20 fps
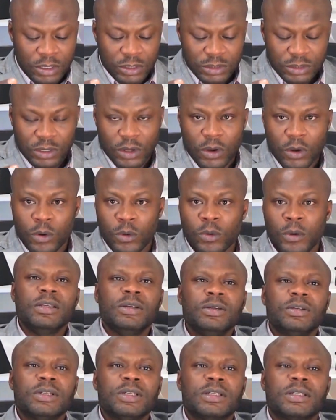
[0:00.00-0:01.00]
So
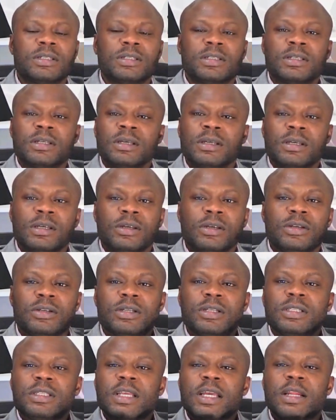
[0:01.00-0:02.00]
you just
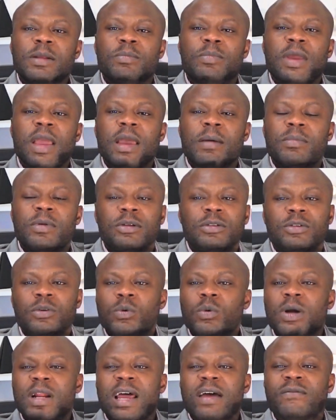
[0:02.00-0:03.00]
need to be able to do
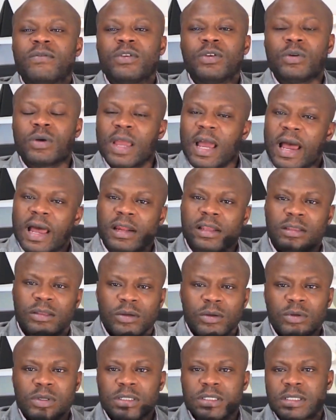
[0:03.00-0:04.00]
whatever you got to
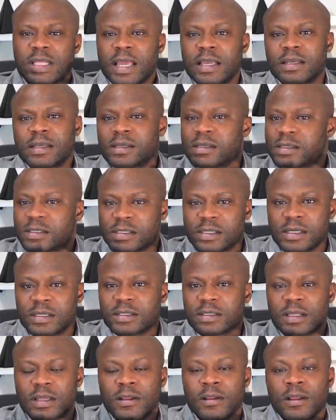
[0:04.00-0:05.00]
do to stay
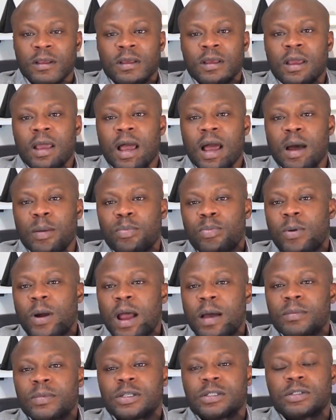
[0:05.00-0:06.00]
consistent. I
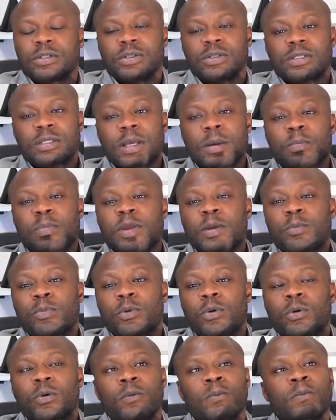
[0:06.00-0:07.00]
promise you, some
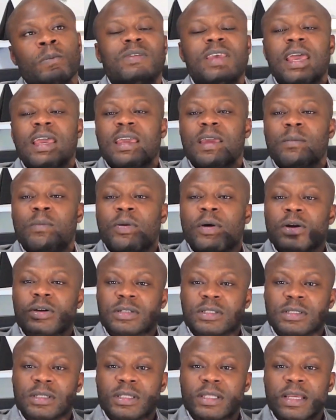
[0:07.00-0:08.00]
people take it
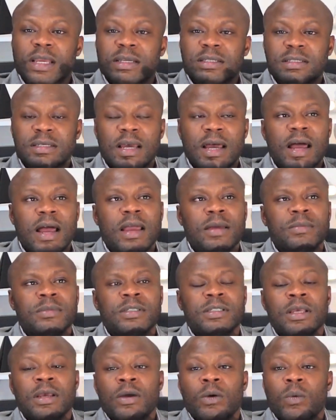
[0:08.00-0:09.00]
personally at
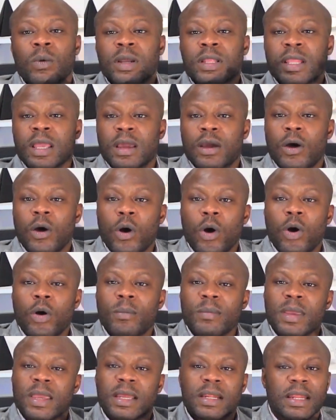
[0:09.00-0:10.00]
times when they call
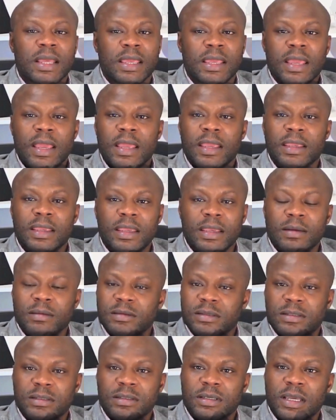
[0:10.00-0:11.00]
me and they can't
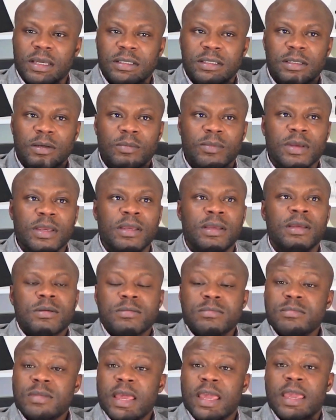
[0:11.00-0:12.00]
get to me.
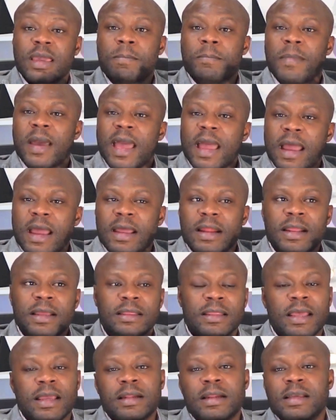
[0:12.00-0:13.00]
They get mad
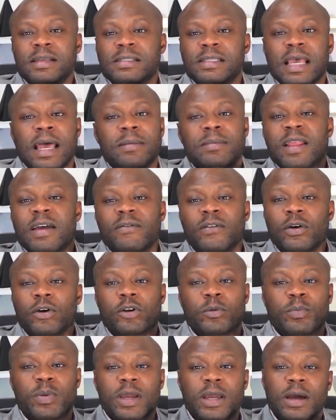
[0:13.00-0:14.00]
and then they say, I'm never
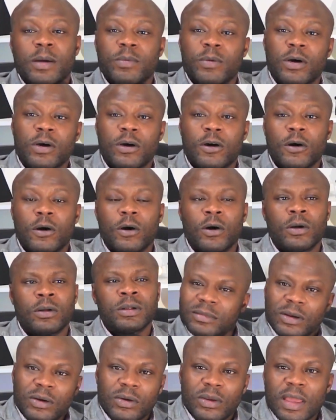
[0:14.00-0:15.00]
going to pick up your
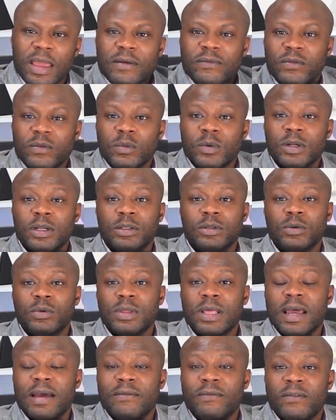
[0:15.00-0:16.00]
call. Okay, if you want to do
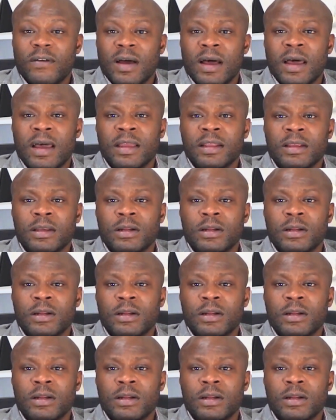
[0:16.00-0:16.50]
that, fine.